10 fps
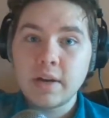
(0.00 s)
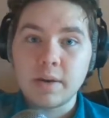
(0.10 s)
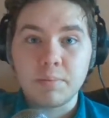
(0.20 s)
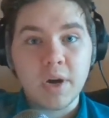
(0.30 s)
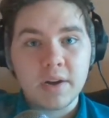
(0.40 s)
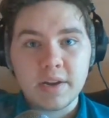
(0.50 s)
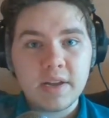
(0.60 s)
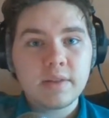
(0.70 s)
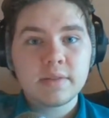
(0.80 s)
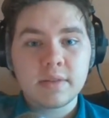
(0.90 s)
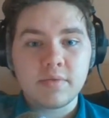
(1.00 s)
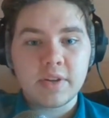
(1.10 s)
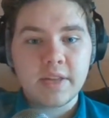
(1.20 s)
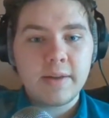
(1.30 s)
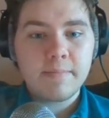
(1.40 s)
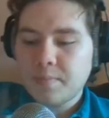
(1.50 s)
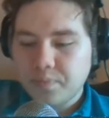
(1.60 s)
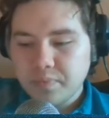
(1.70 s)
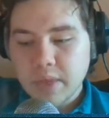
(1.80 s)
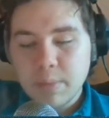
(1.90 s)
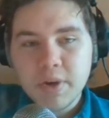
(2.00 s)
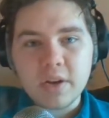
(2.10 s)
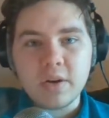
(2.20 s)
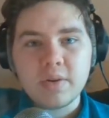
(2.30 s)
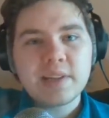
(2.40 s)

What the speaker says: and botany, stuff like that. But you know,